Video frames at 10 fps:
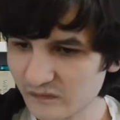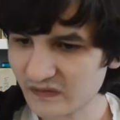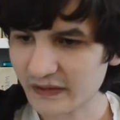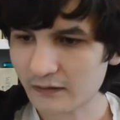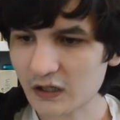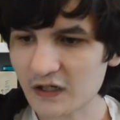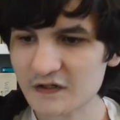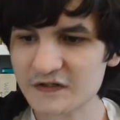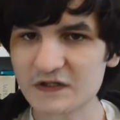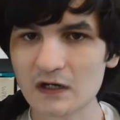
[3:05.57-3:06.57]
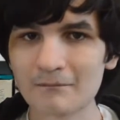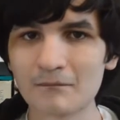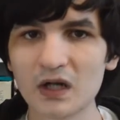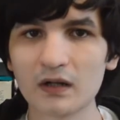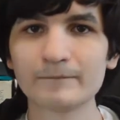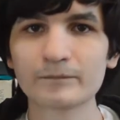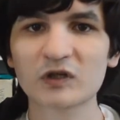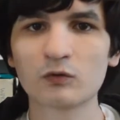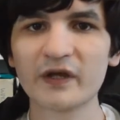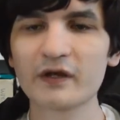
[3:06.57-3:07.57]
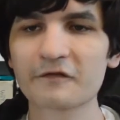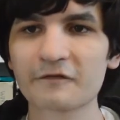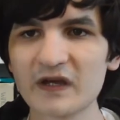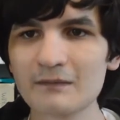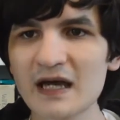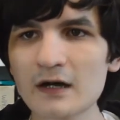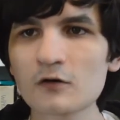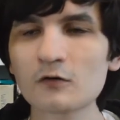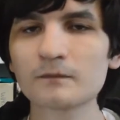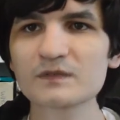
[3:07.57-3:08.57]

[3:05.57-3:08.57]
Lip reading: There are some queer female